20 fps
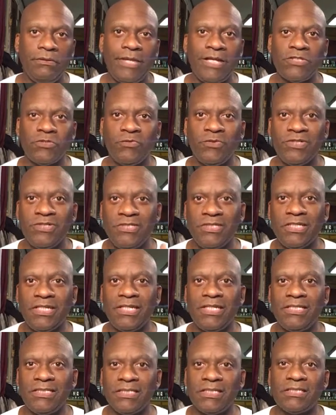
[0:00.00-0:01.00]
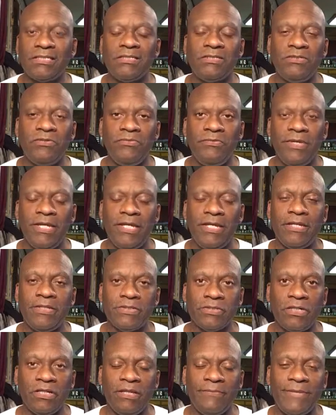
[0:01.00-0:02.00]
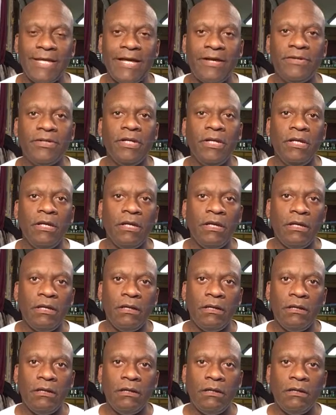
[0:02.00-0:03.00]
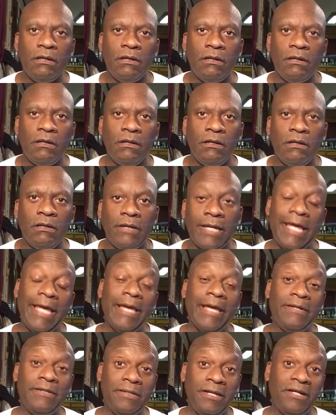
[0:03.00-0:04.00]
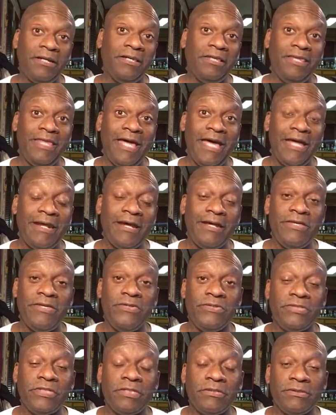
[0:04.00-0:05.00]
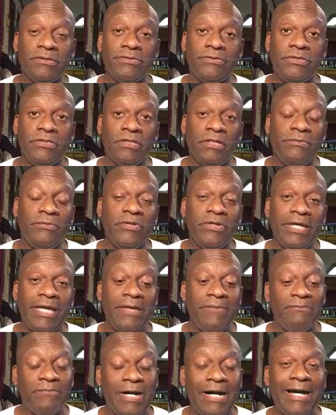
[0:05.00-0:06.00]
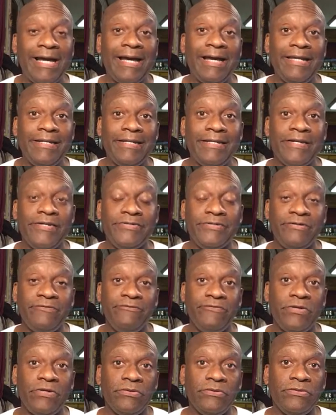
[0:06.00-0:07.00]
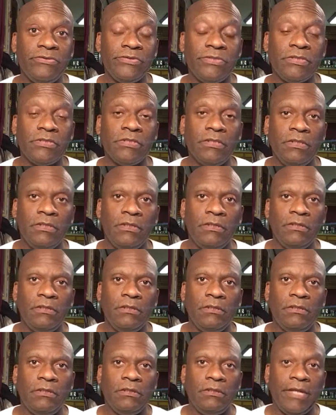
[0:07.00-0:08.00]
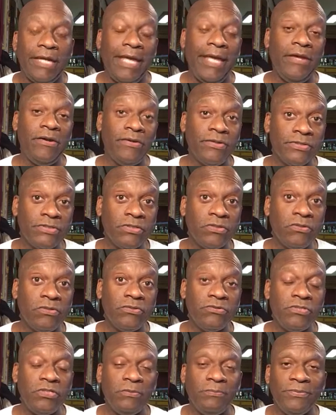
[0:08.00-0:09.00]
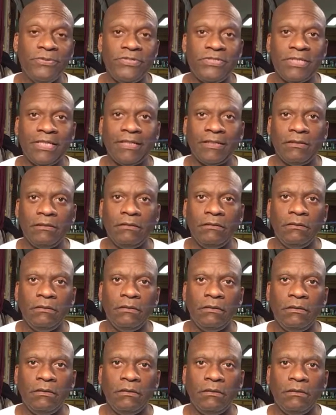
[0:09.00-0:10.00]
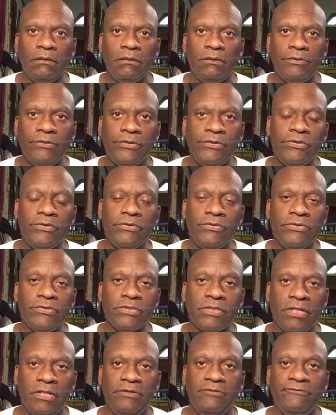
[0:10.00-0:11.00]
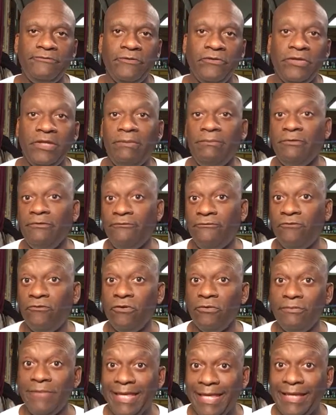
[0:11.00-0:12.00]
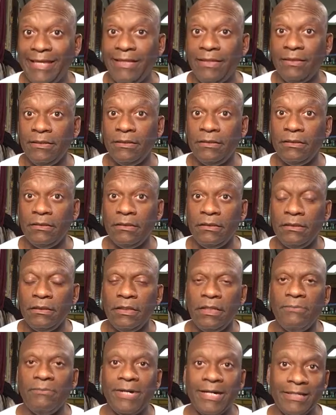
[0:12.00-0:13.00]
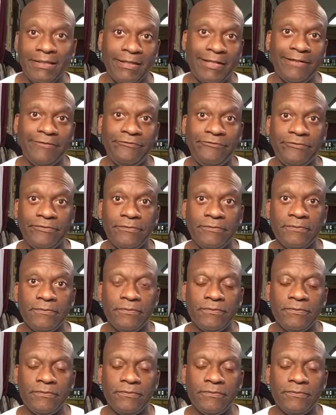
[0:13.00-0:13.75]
That's what Zennie62 Media is all about. And not only that, I use it to communicate my ideas and views, and also to present the news unfolding before me in my life.